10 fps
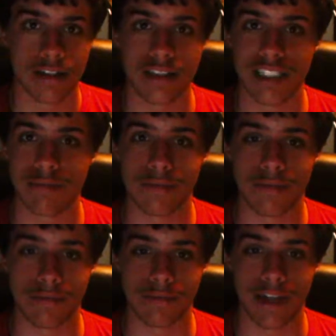
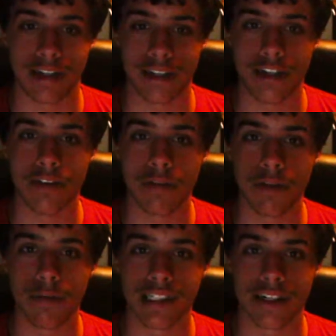the
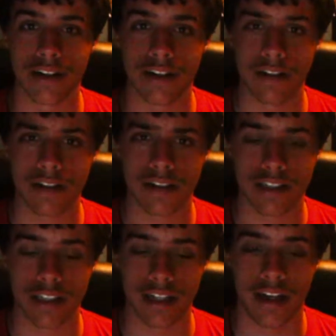Computer Mid-Tower Lux
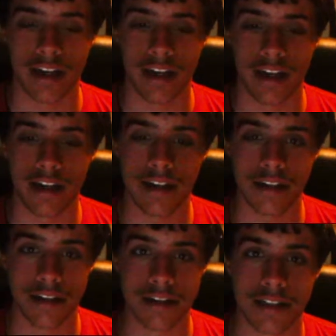
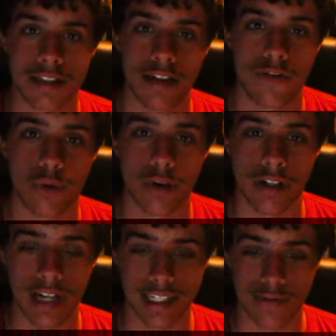has
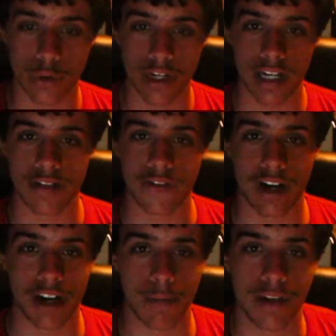4 gigs of
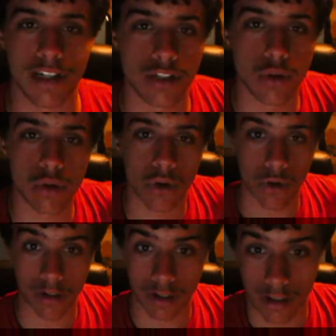RAM, and it's dual
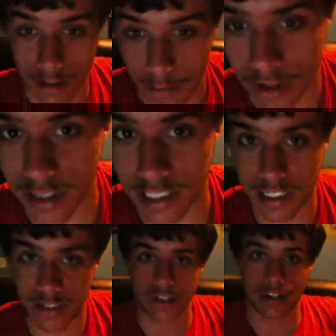core
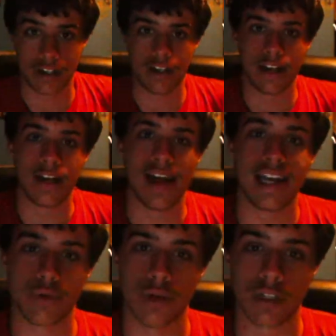processor.
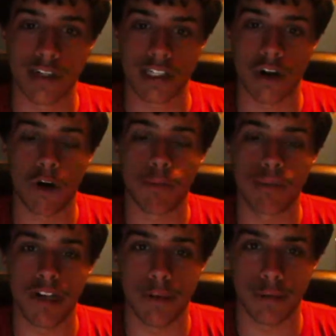Has Windows Vista Home
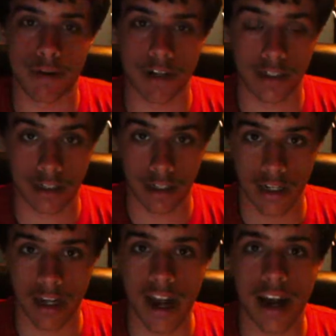Premium on it,
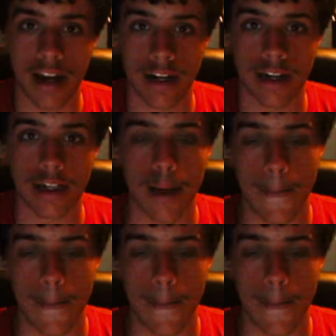and